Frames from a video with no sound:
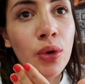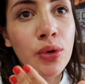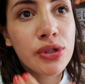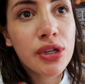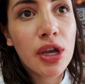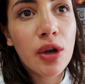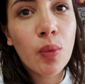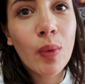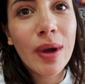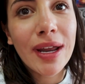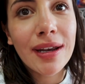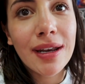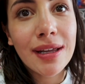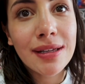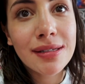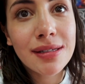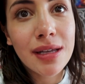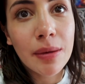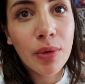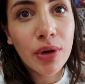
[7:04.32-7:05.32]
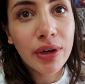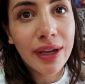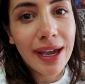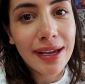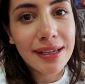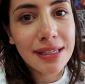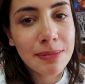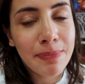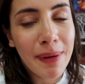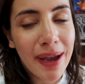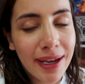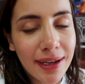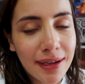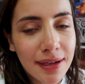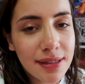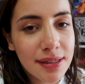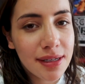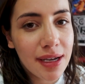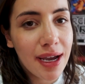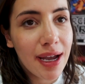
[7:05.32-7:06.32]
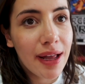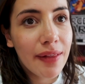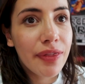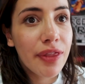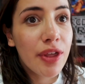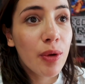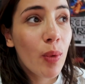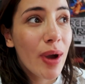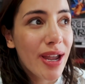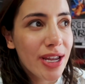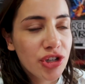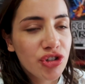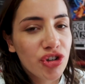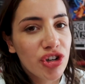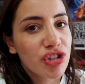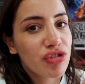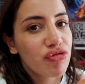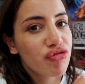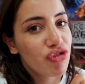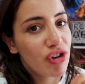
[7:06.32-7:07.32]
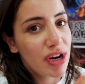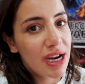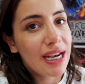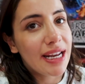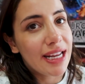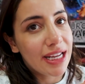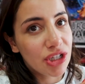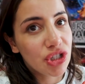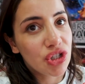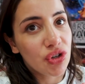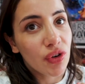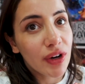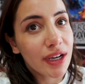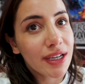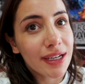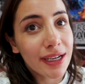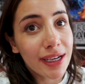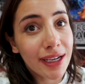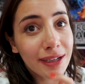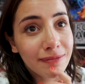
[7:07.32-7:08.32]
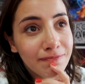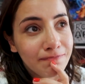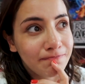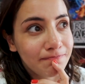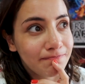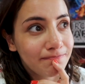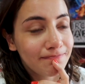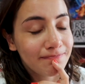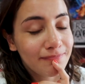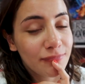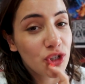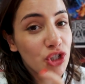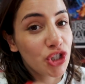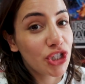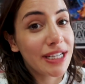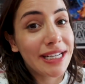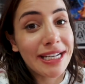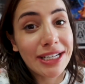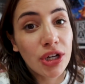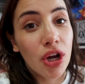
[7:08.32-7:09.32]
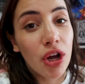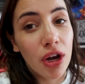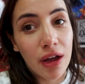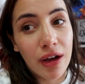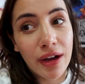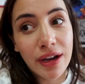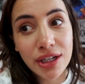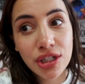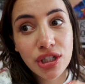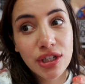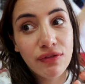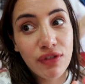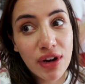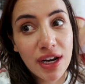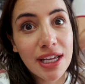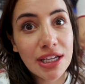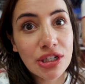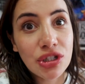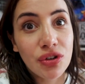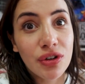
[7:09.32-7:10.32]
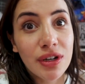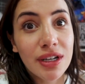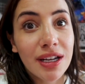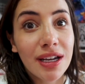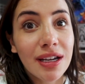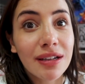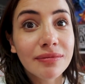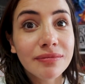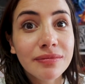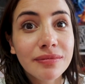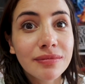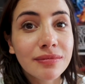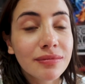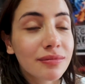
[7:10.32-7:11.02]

also witnessed someone getting spanked and the waitress really enjoyed it. She did not lie, she really enjoyed it.